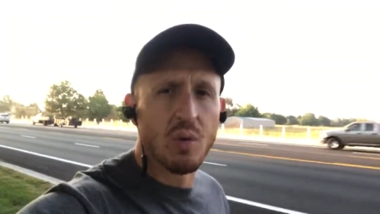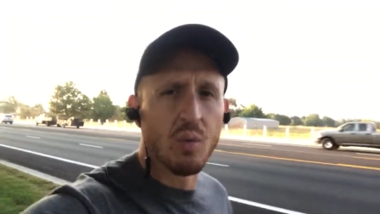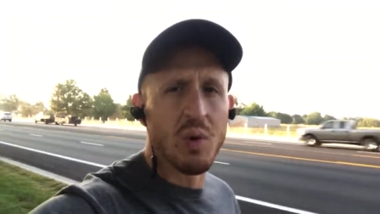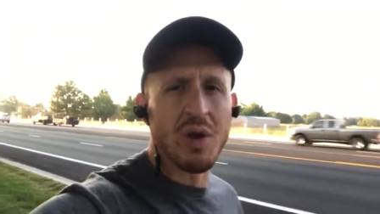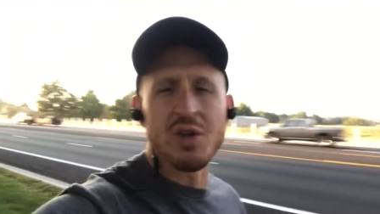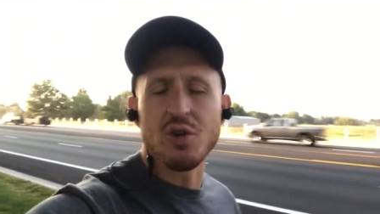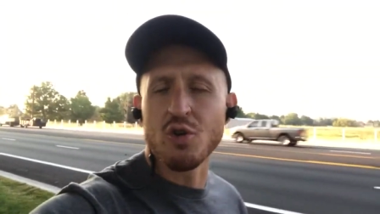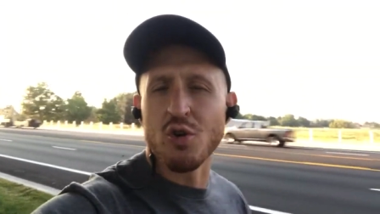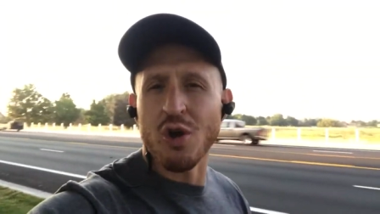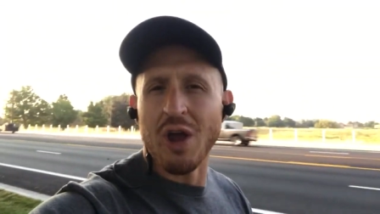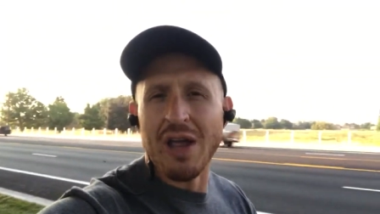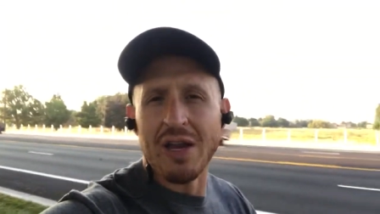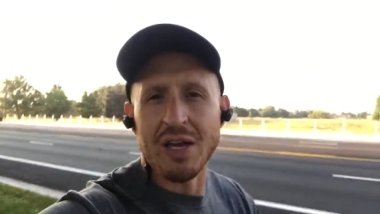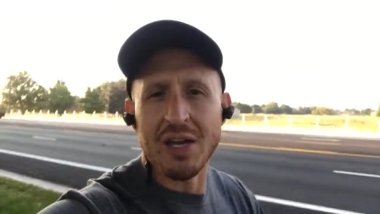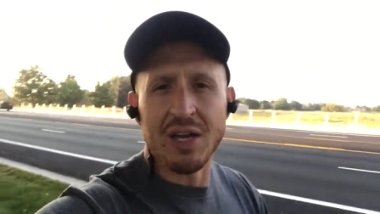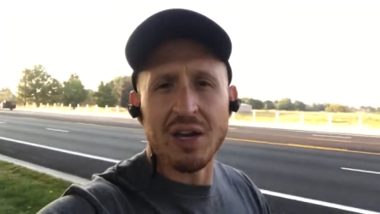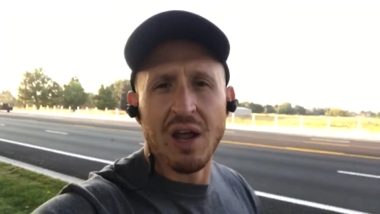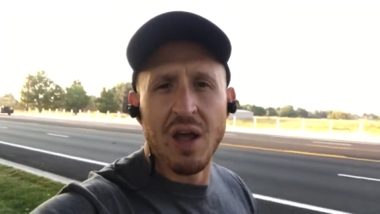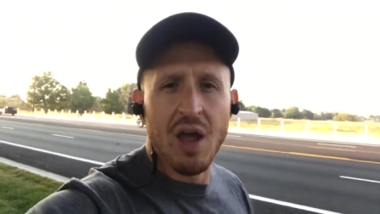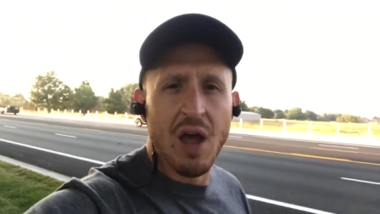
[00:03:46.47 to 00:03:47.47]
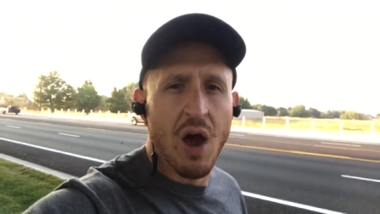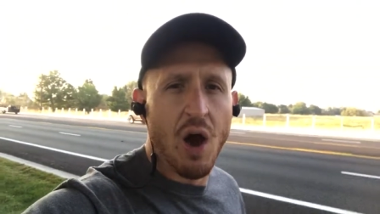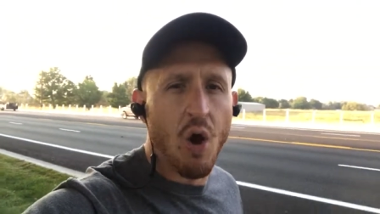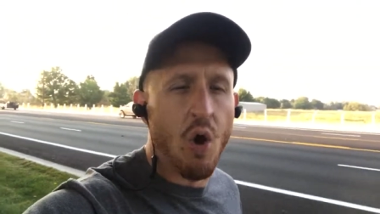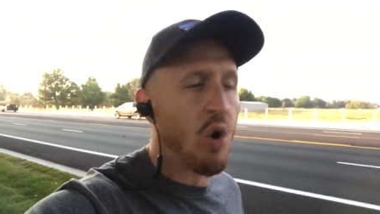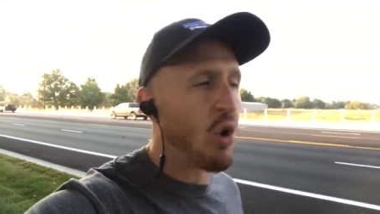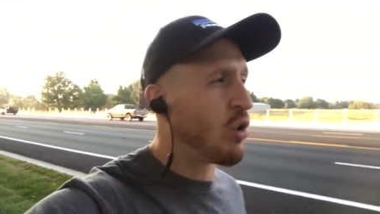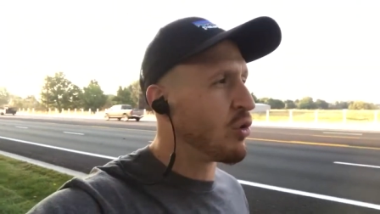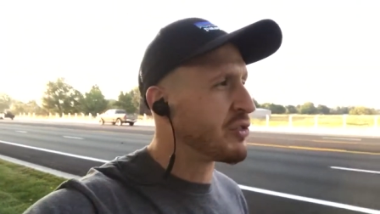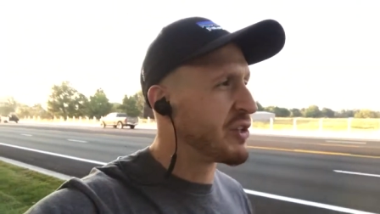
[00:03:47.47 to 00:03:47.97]
we'd created a
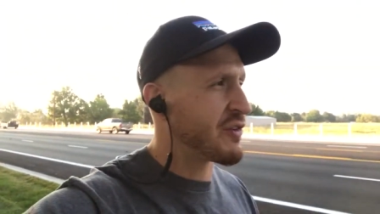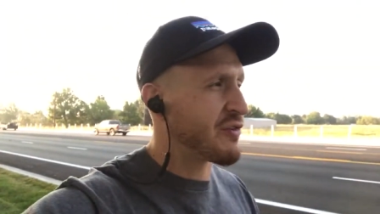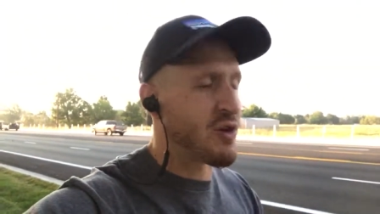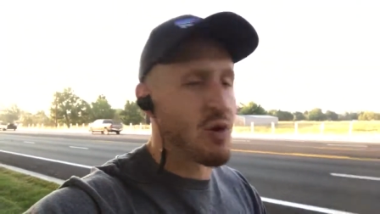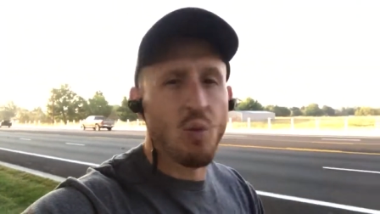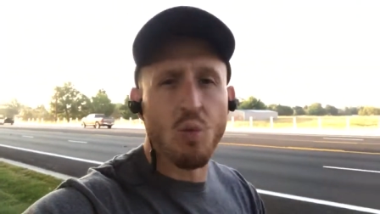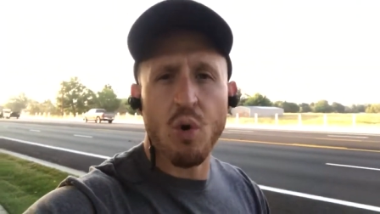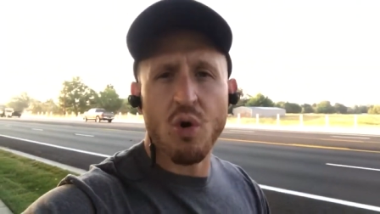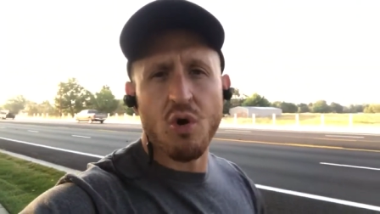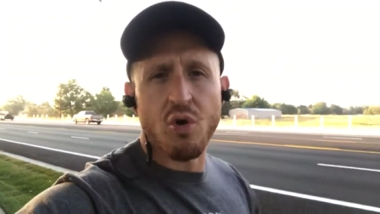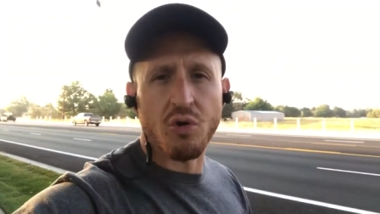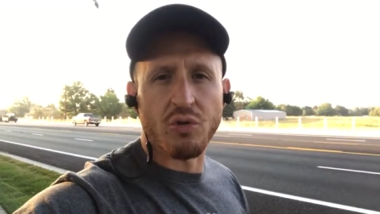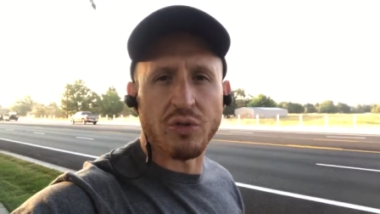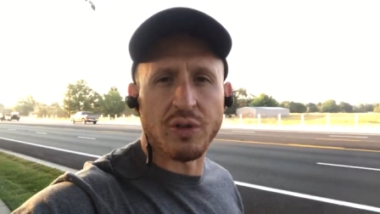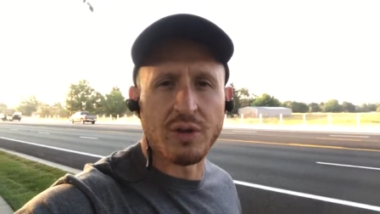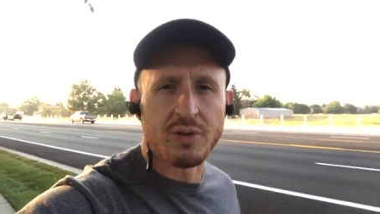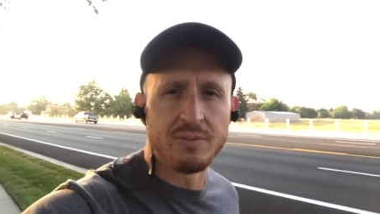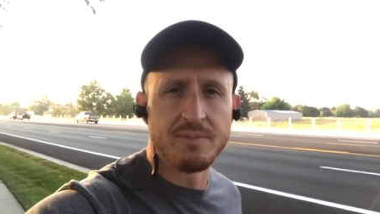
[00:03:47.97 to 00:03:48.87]
whole different world.